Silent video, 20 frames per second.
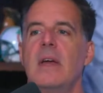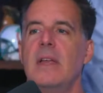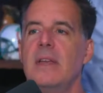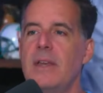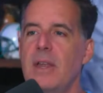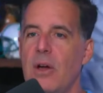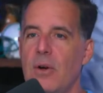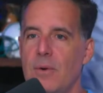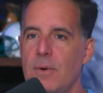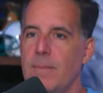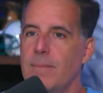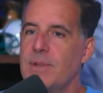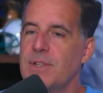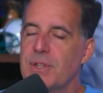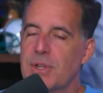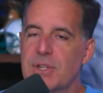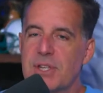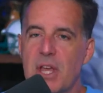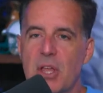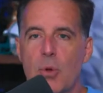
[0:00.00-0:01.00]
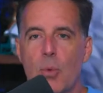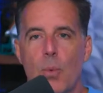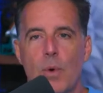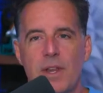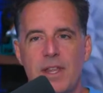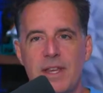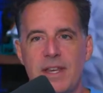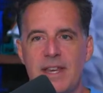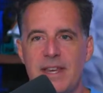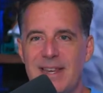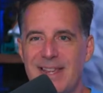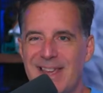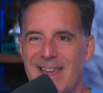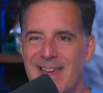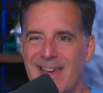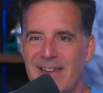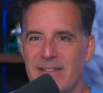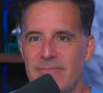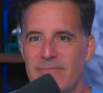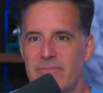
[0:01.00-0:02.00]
No, Mr. Seller, what do you need to get?